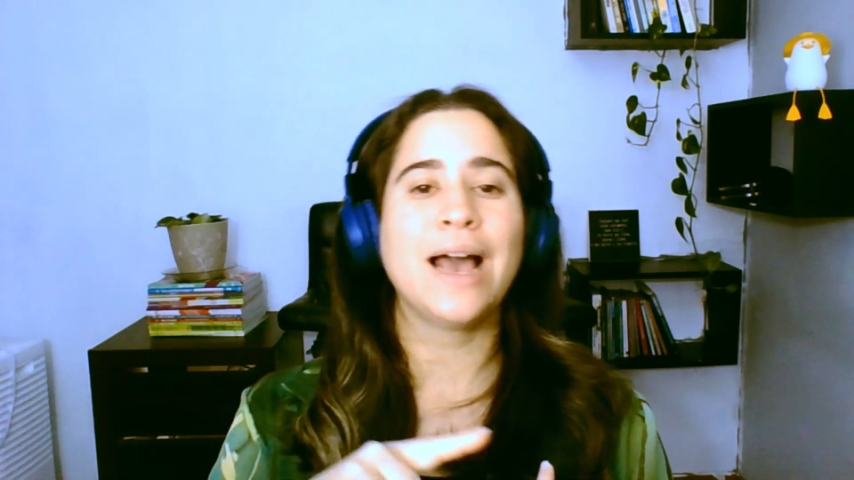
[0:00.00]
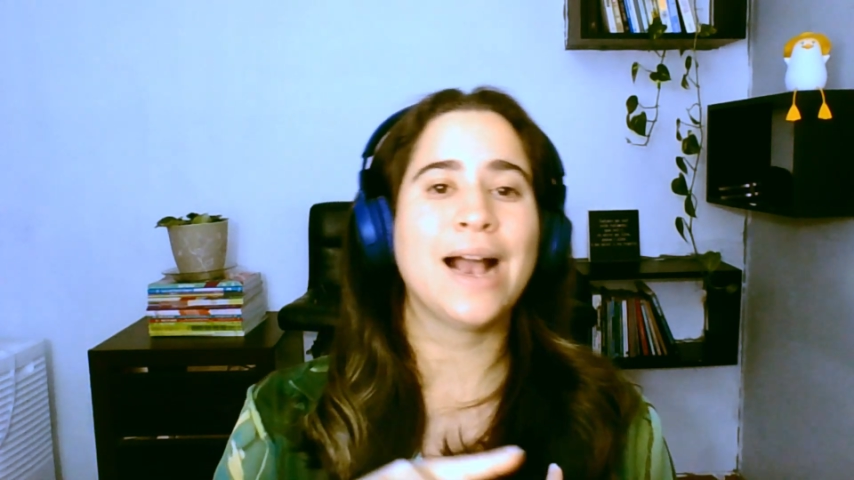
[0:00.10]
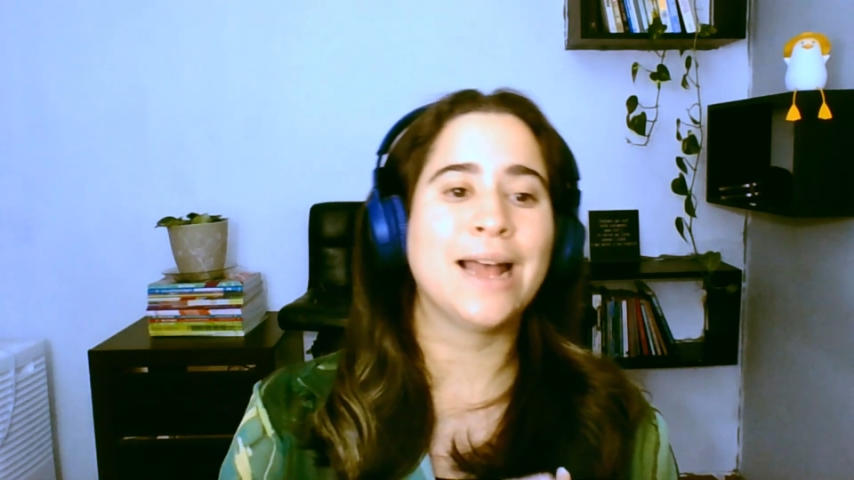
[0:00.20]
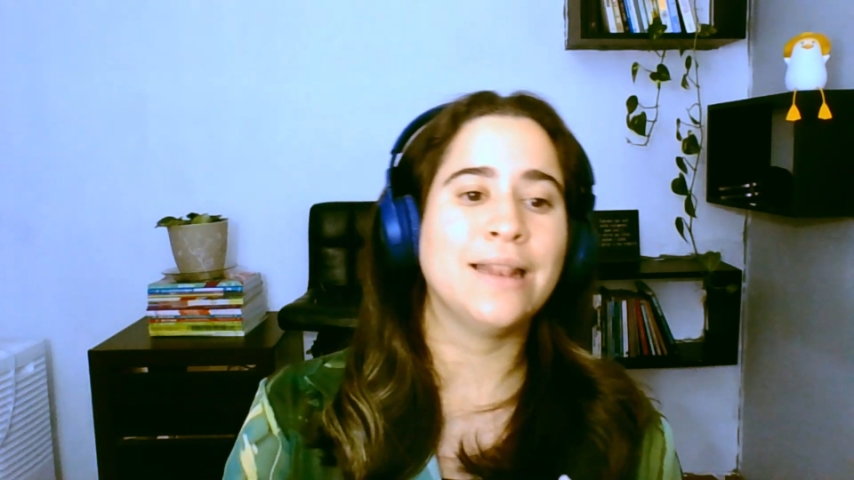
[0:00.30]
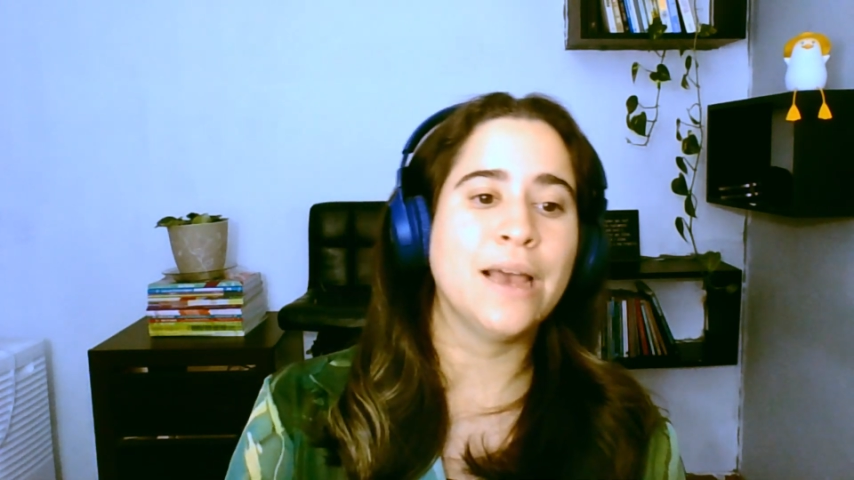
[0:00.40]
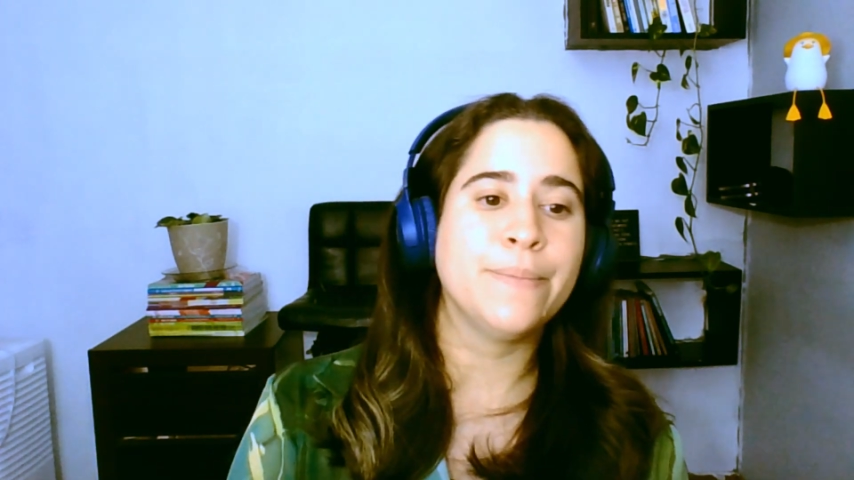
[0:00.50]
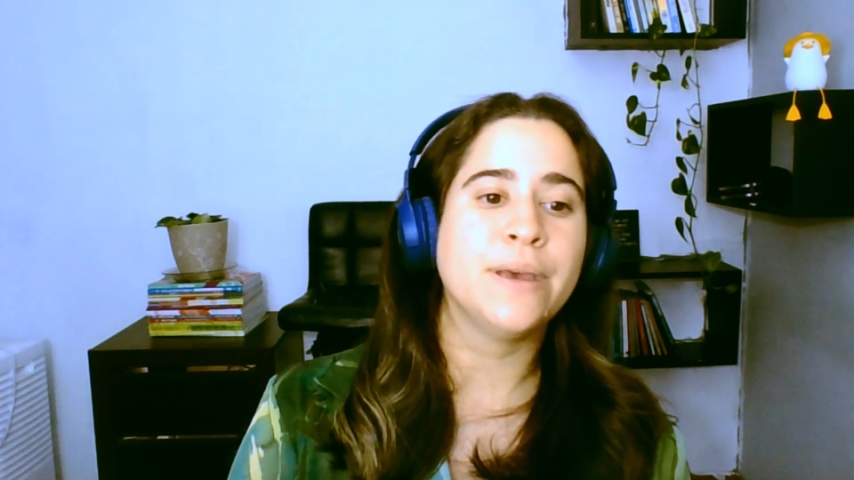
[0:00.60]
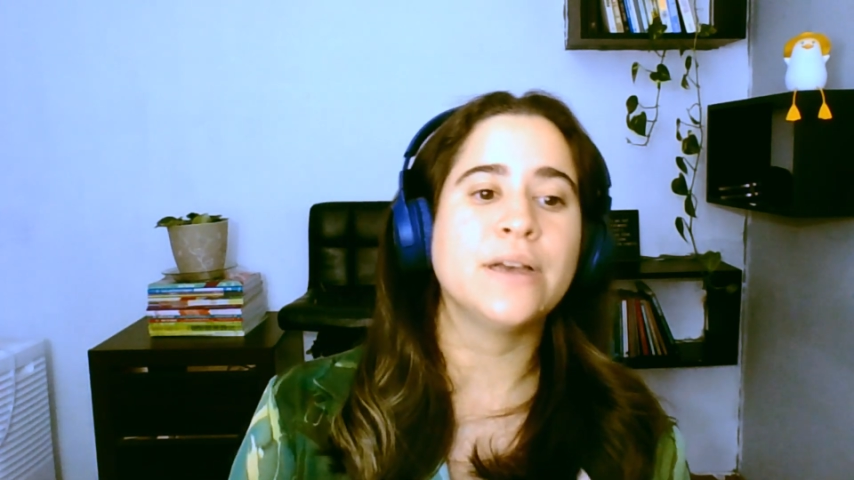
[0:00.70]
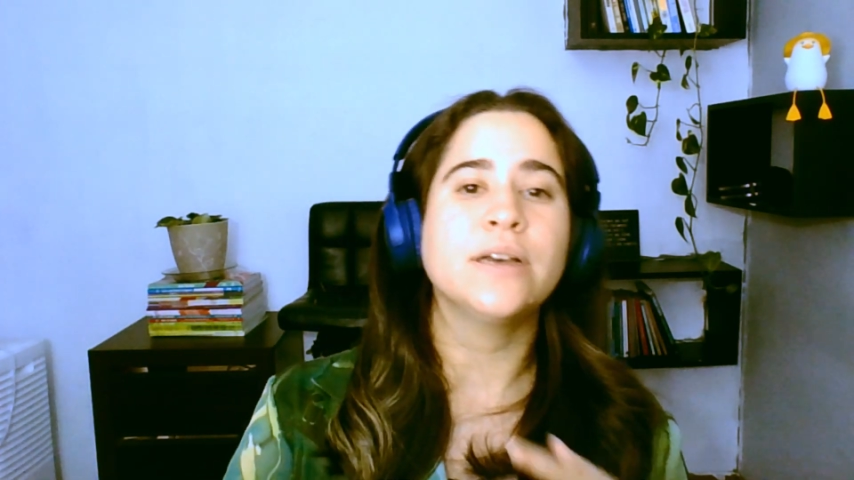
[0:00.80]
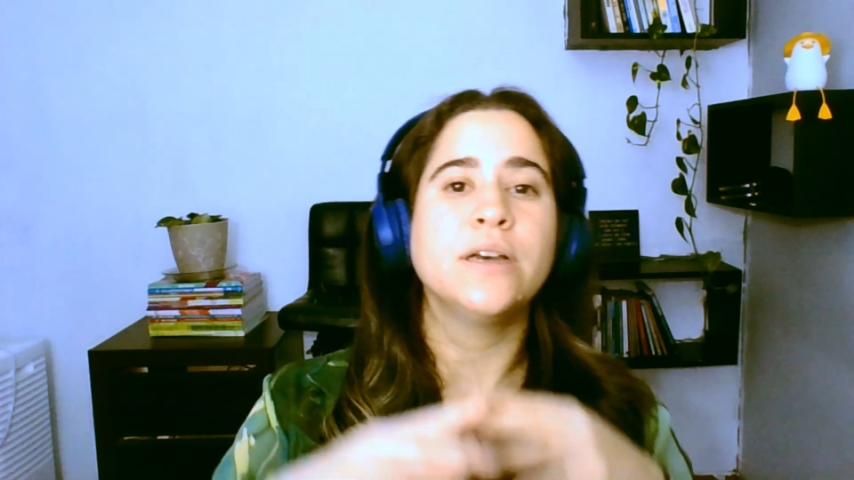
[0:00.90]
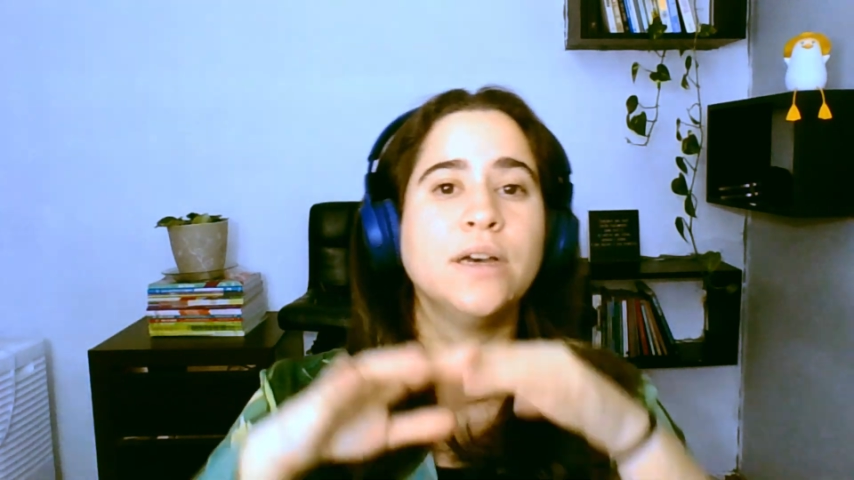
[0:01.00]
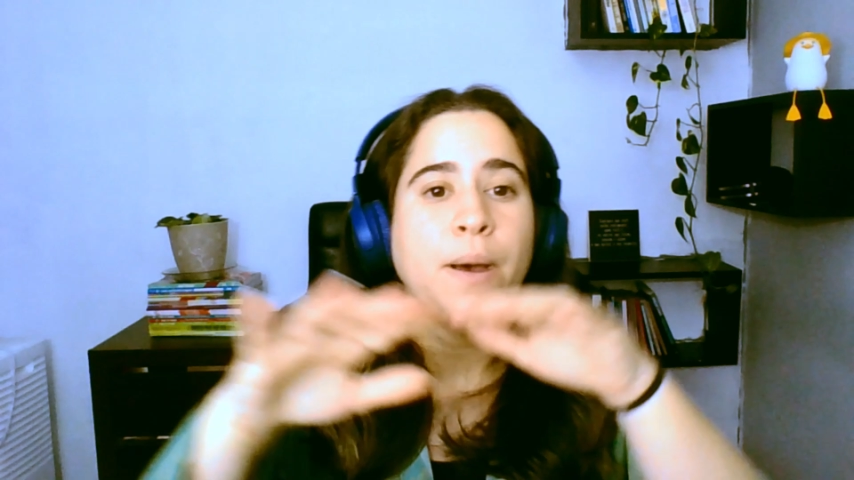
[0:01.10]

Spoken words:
academic